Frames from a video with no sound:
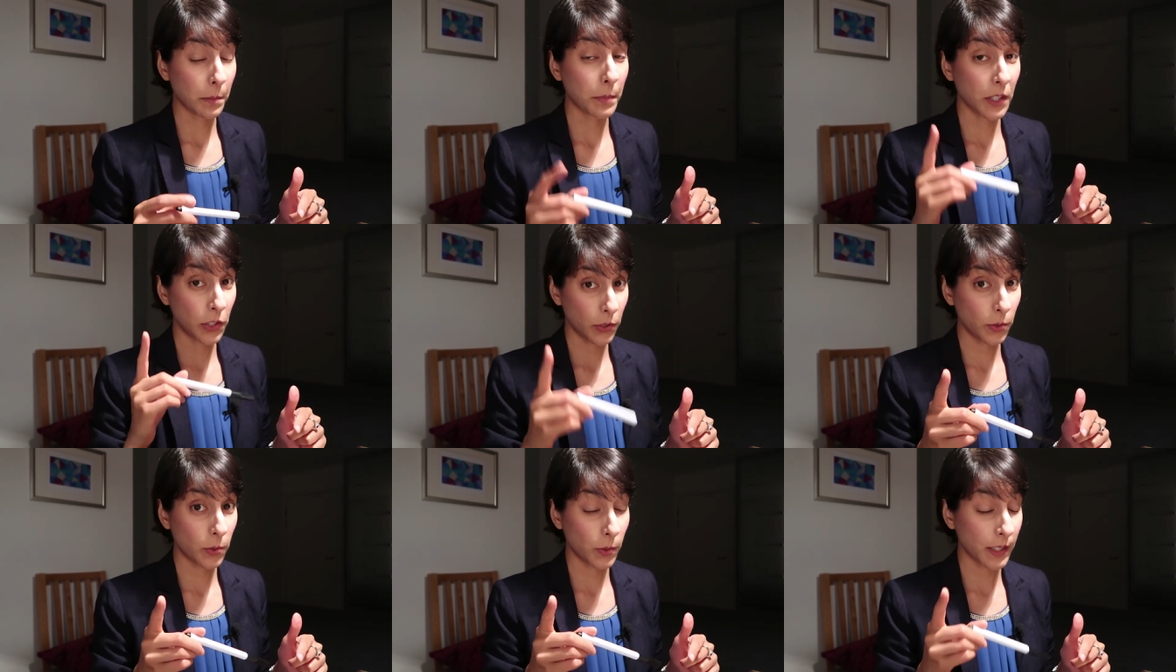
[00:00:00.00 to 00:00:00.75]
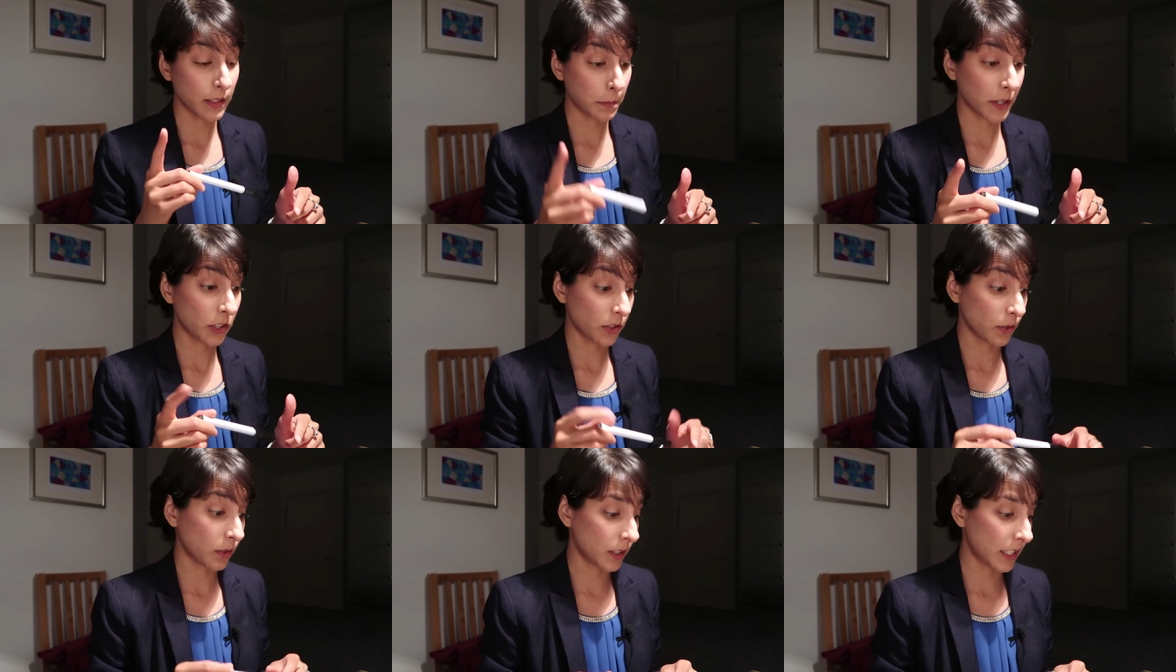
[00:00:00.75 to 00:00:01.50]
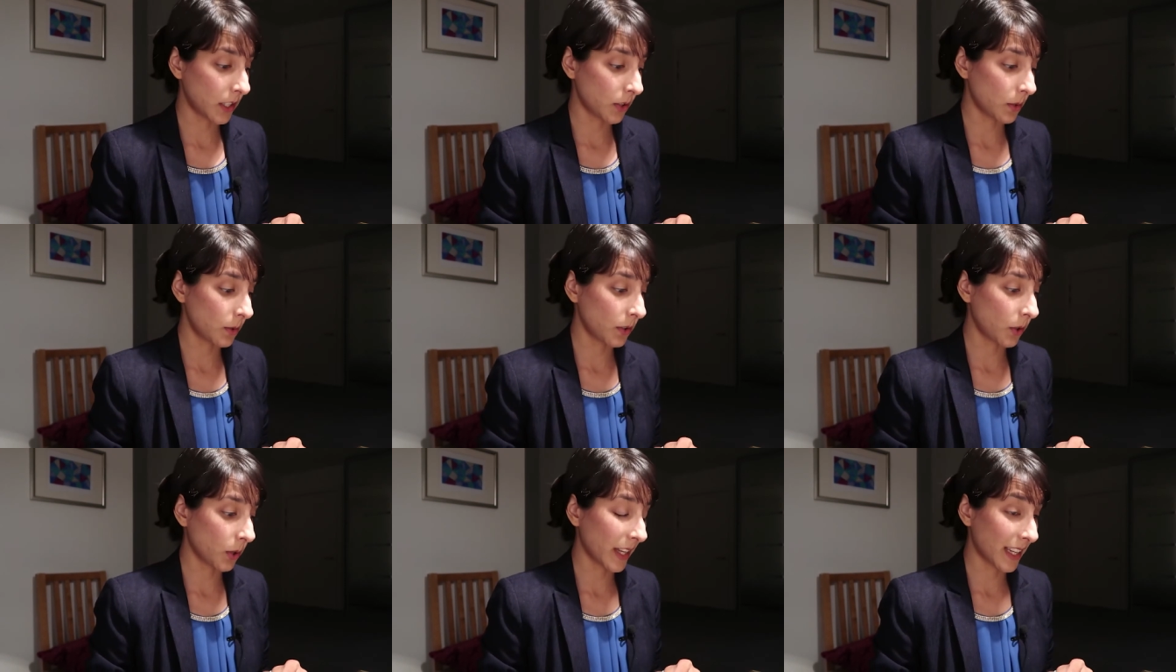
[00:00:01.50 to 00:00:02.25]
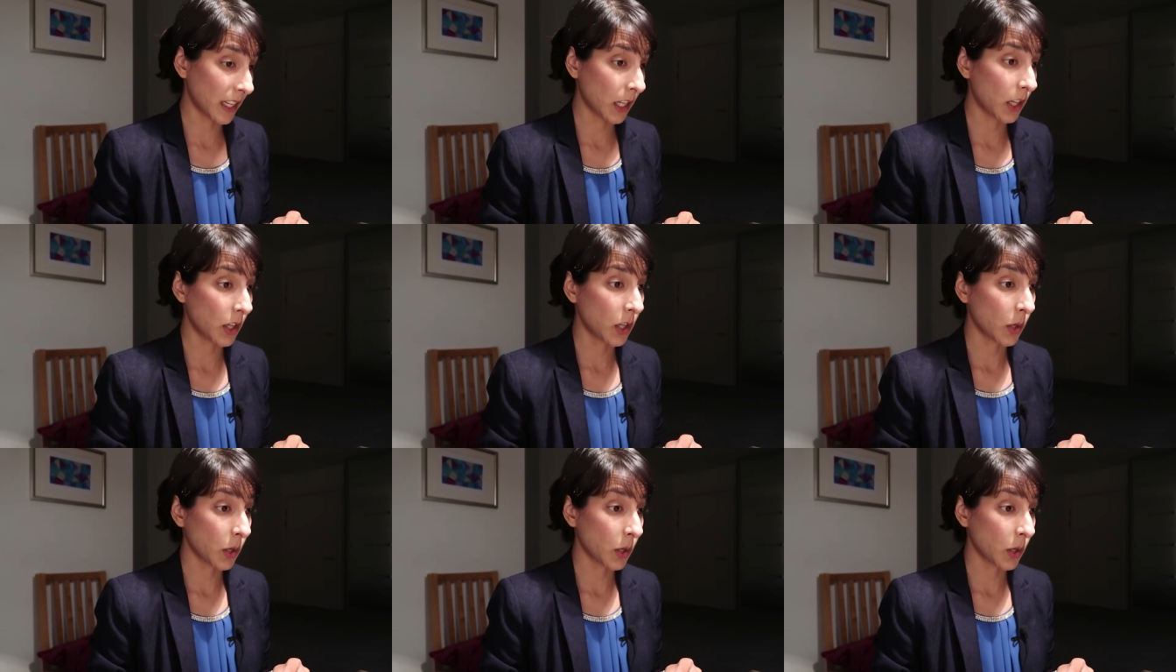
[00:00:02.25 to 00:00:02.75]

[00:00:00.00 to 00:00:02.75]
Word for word: But you are special, Leo. You're getting